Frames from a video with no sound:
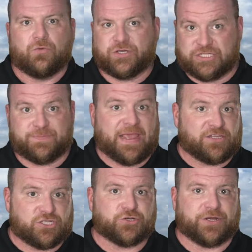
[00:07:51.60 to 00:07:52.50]
which is
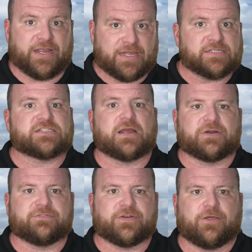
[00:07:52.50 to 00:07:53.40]
Main Street in
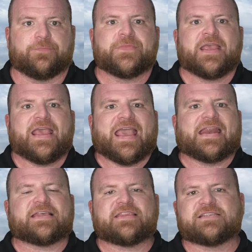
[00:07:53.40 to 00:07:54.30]
Summerville.
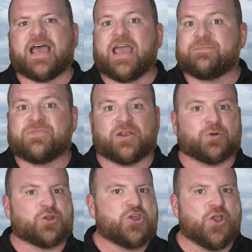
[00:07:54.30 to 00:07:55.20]
And at the time, there
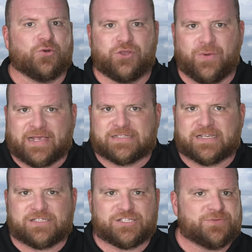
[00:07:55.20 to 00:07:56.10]
were no new
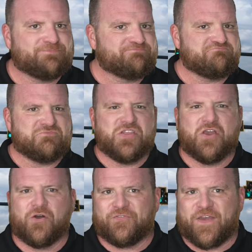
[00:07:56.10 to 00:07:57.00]
exits,
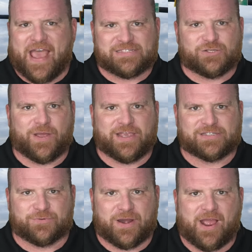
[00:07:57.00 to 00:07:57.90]
no fast
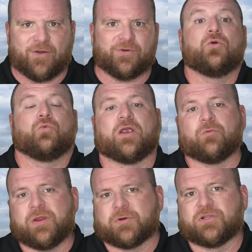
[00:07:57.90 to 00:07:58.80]
ways around.
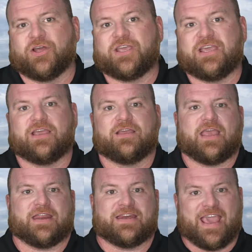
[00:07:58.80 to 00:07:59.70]
Where we were looking
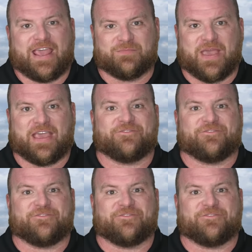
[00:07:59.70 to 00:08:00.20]
in Cane Bay